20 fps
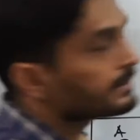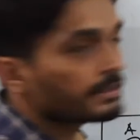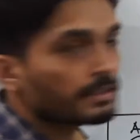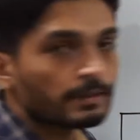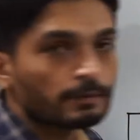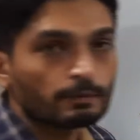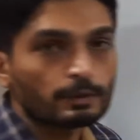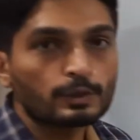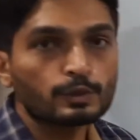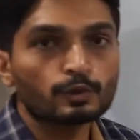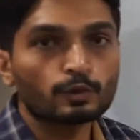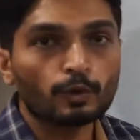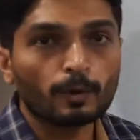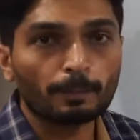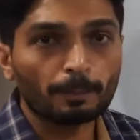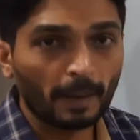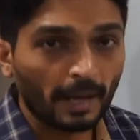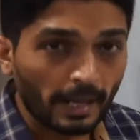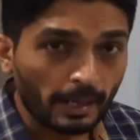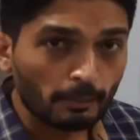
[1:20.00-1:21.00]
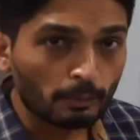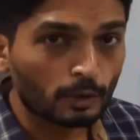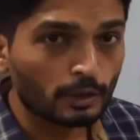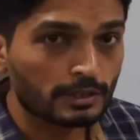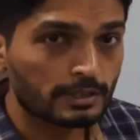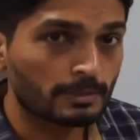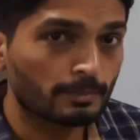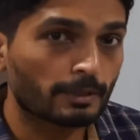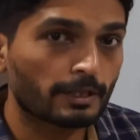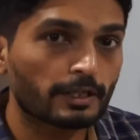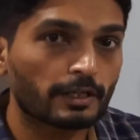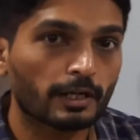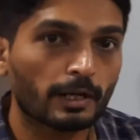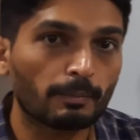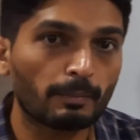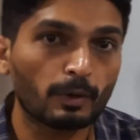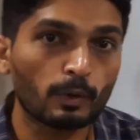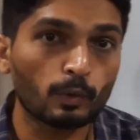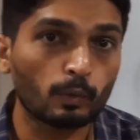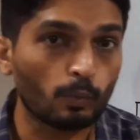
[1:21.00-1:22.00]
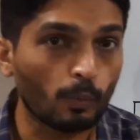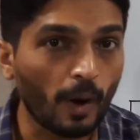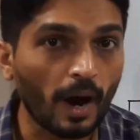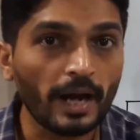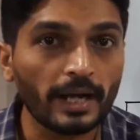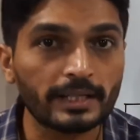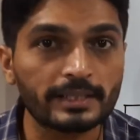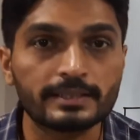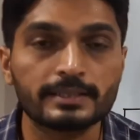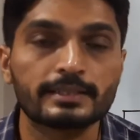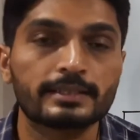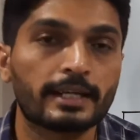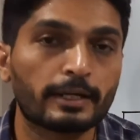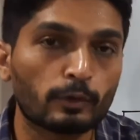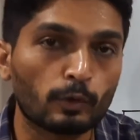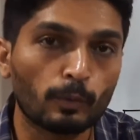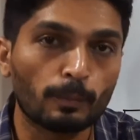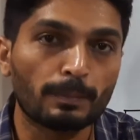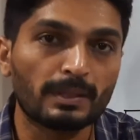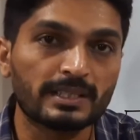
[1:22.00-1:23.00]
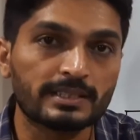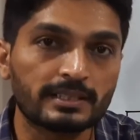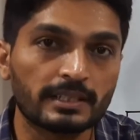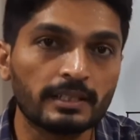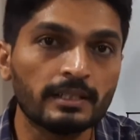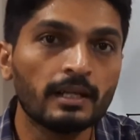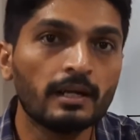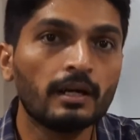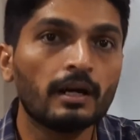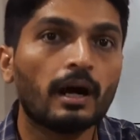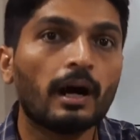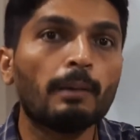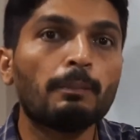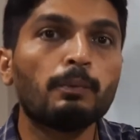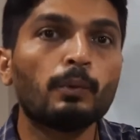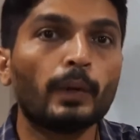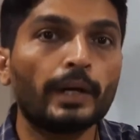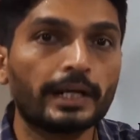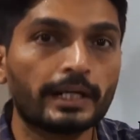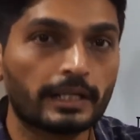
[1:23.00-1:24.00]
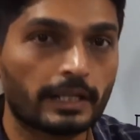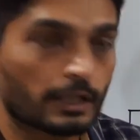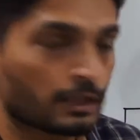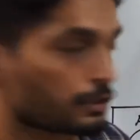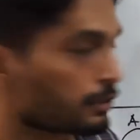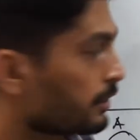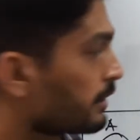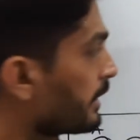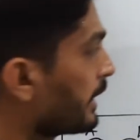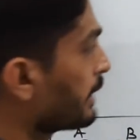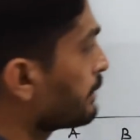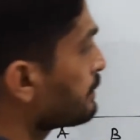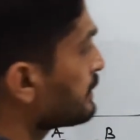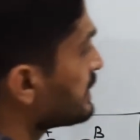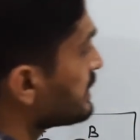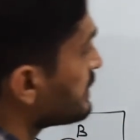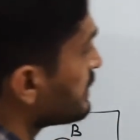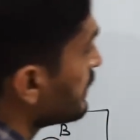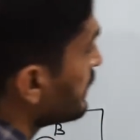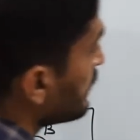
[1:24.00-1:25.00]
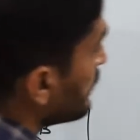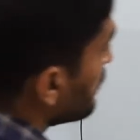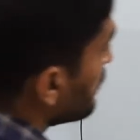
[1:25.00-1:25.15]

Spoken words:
is equation of parabola, symmetric about Y axis and opens in upward direction. That means